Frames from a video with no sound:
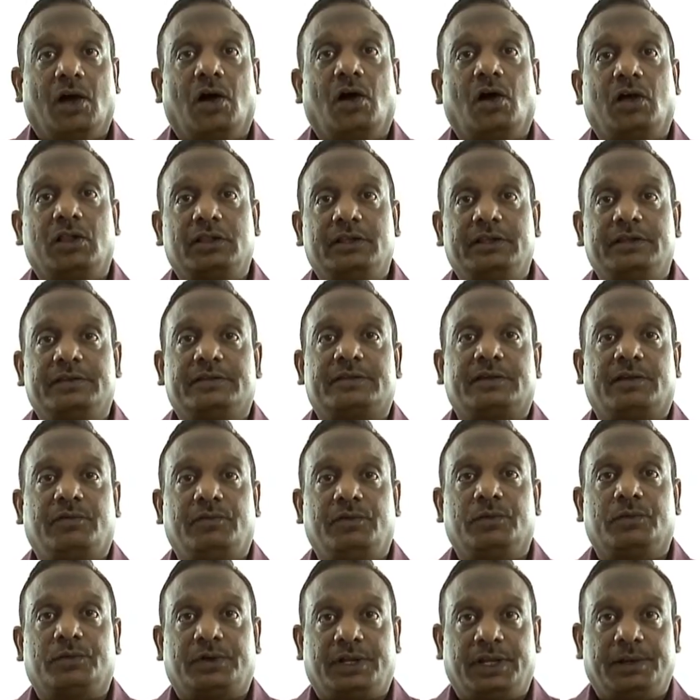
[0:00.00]
all these
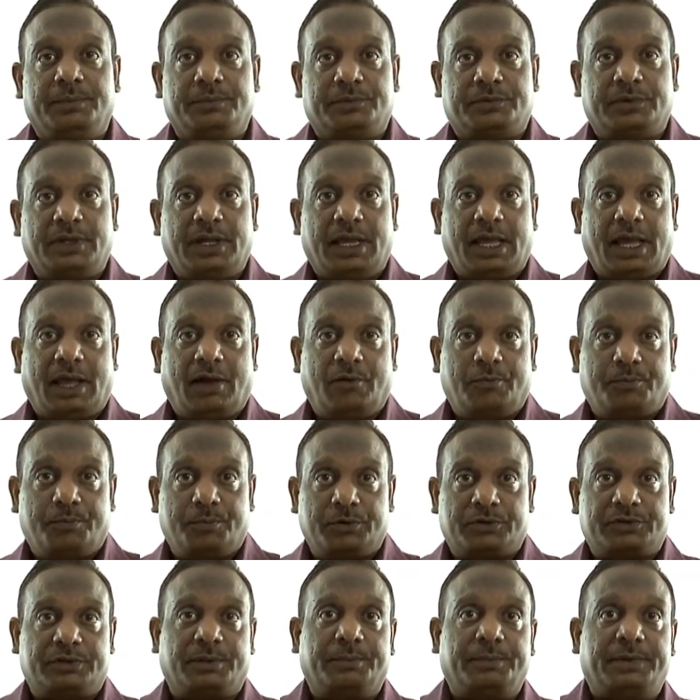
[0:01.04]
review teams have
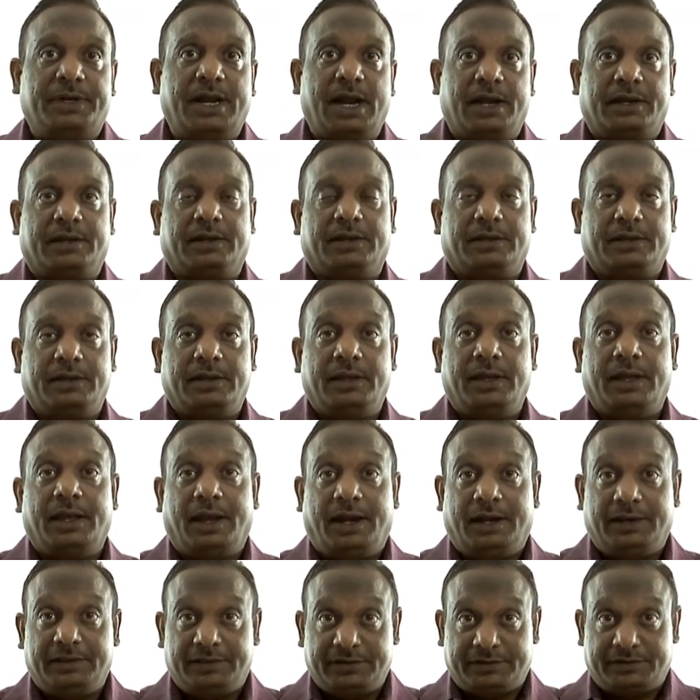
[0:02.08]
put some data,
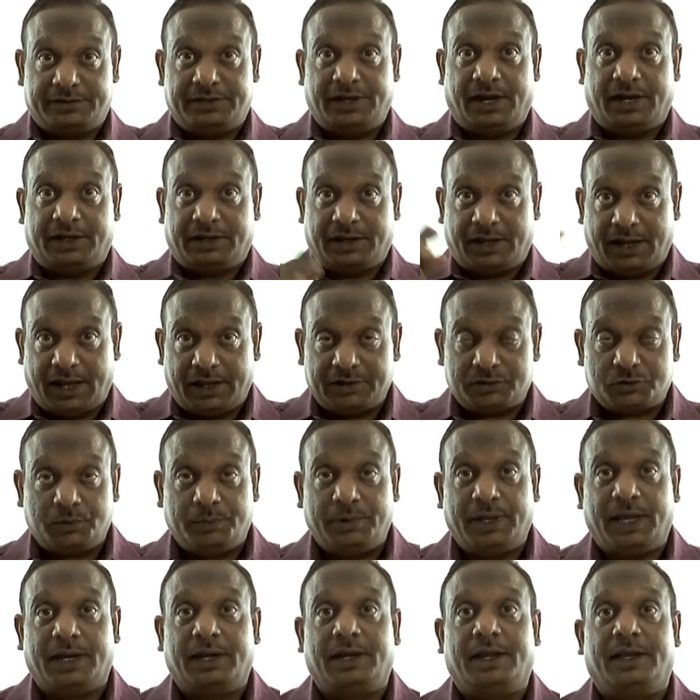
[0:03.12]
and this data has to
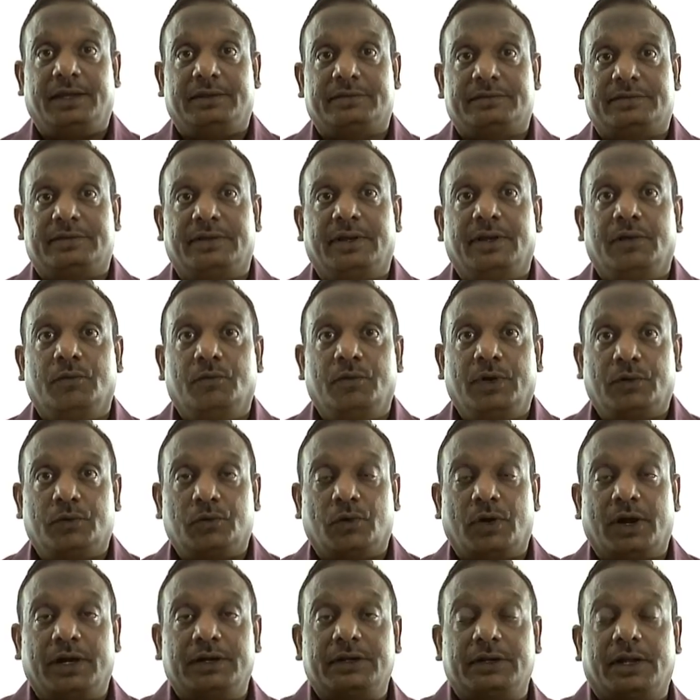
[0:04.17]
be analyzed. We have to
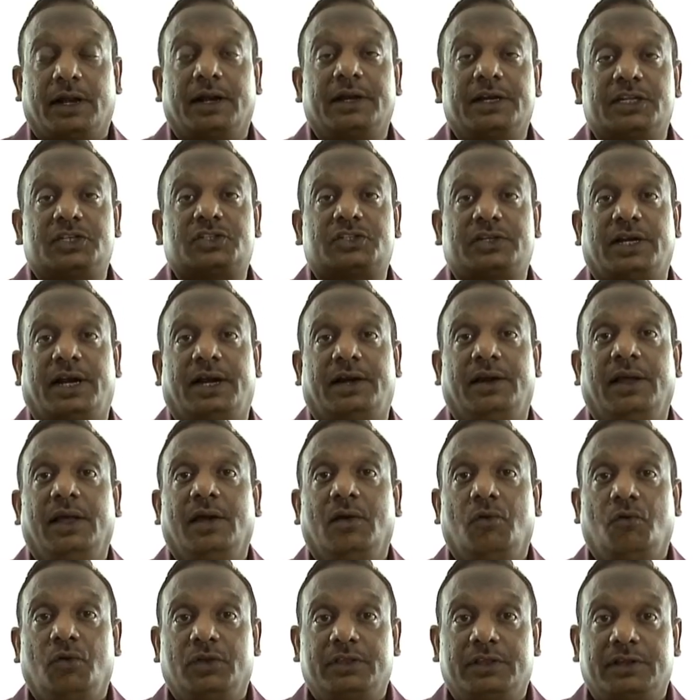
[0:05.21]
un understand
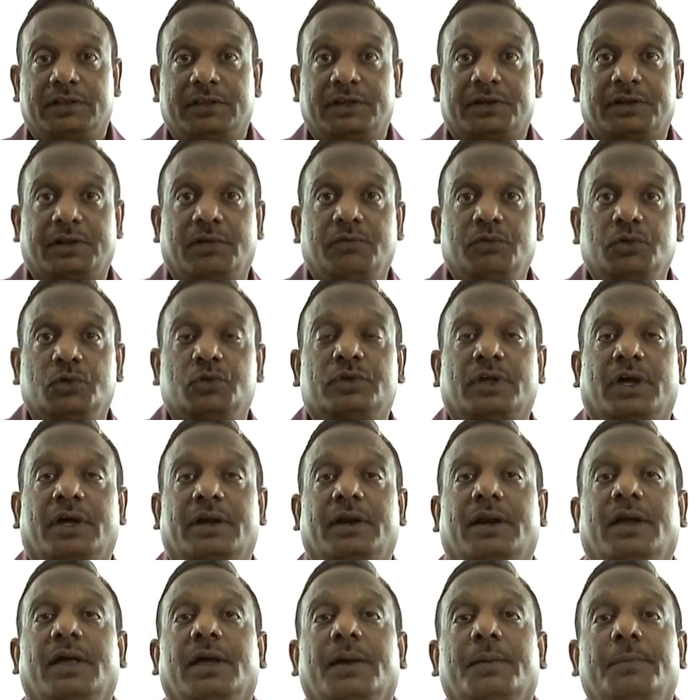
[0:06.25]
whether the reviews
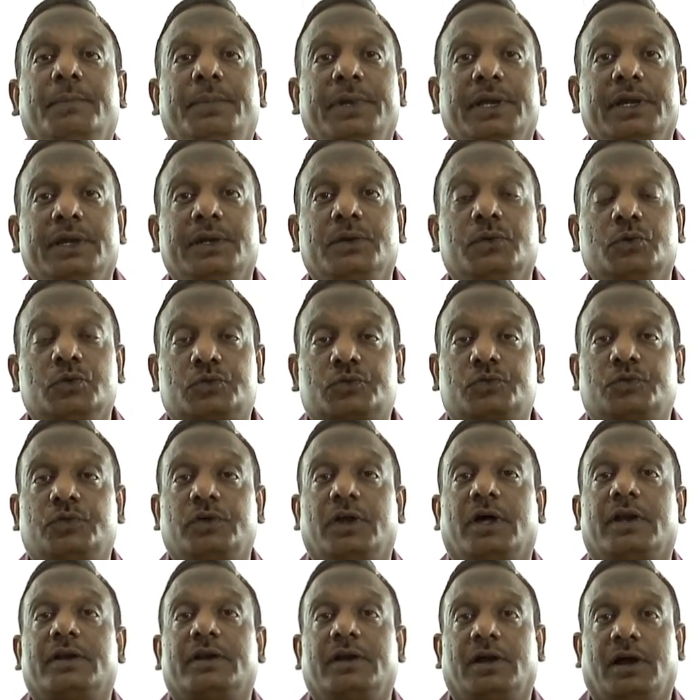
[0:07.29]
are being useful
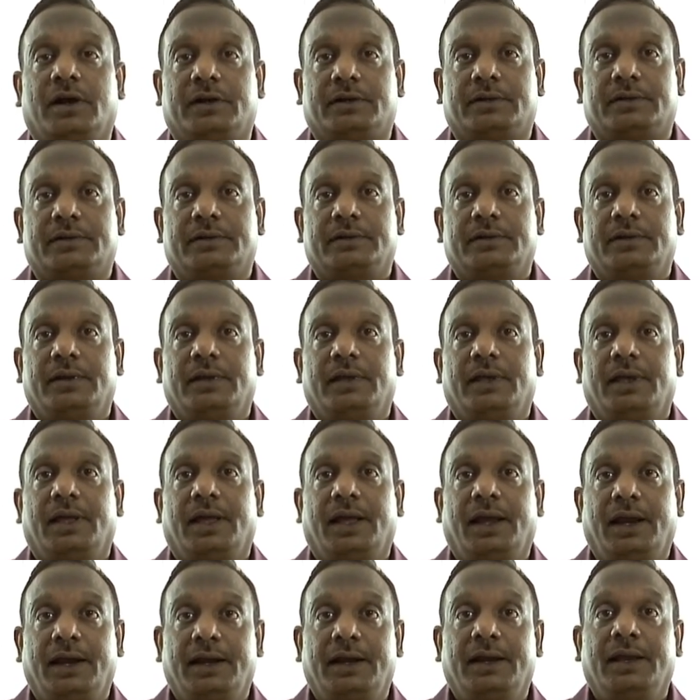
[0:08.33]
or not,
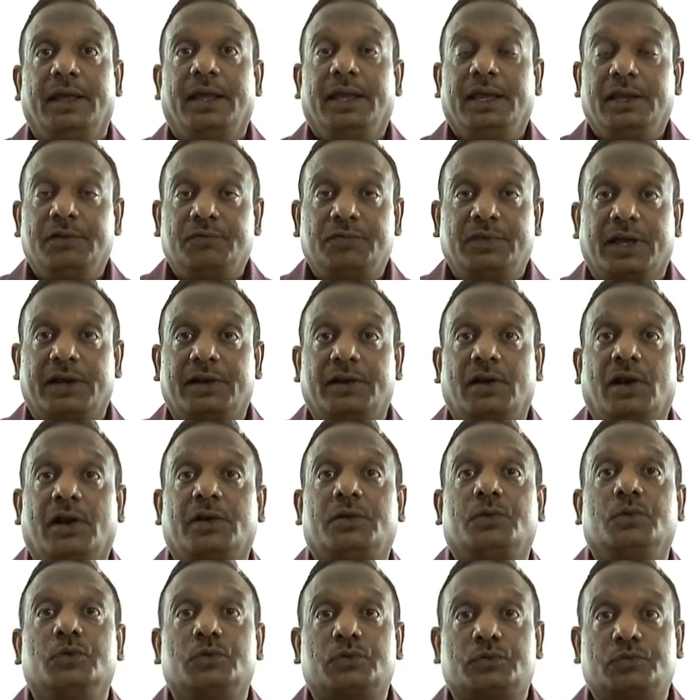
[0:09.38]
and if they are
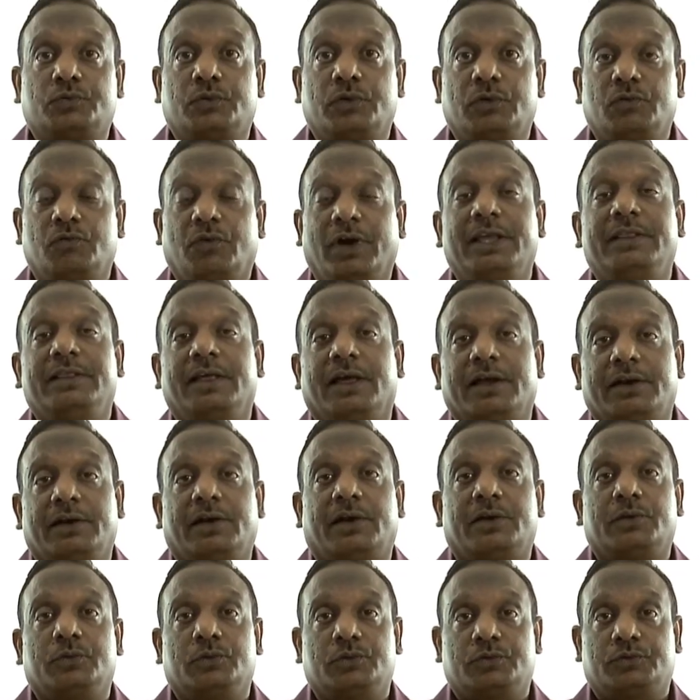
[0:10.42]
not useful, why they are
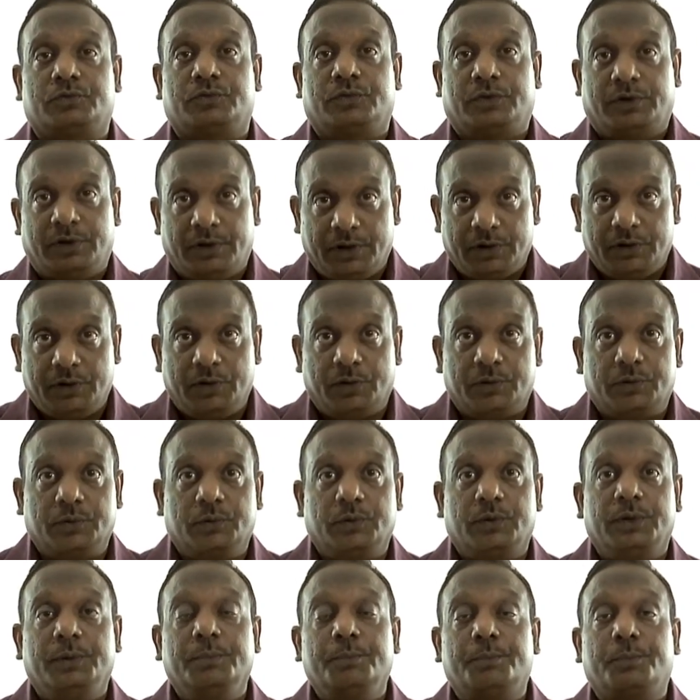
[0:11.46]
not useful. You have
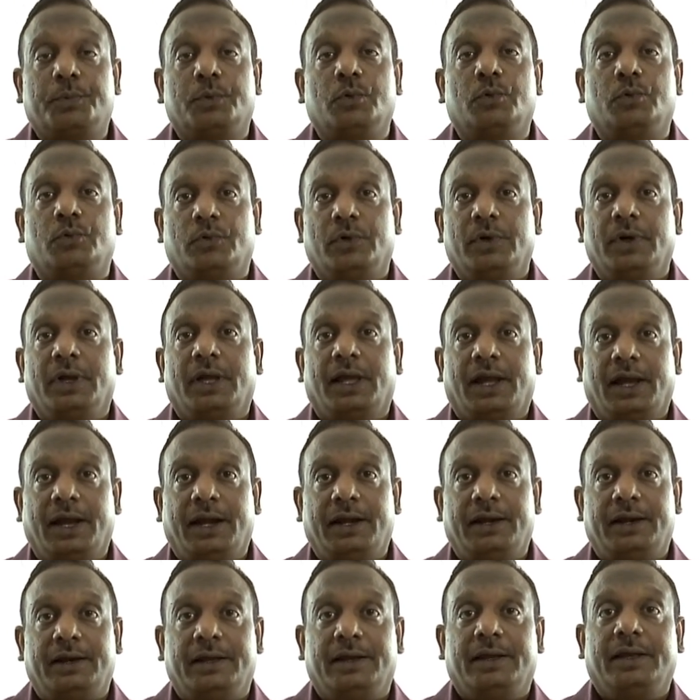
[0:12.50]
to improve,
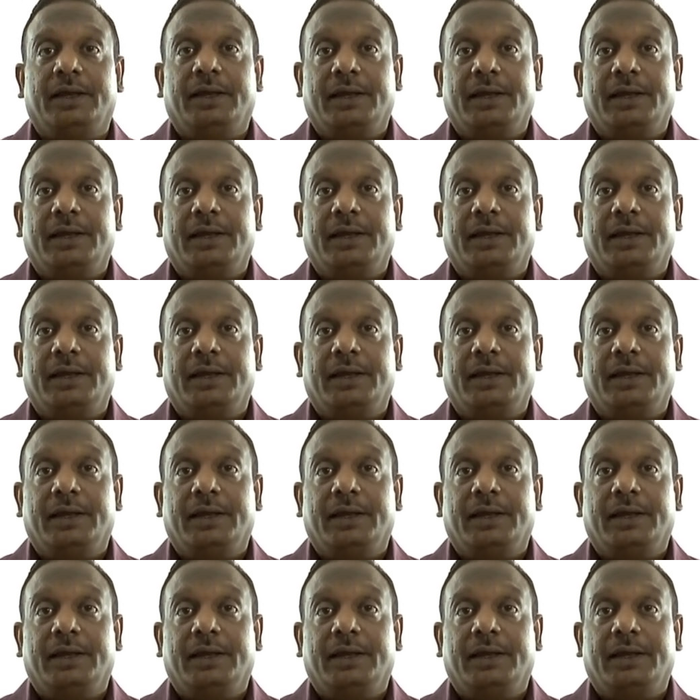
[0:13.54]
and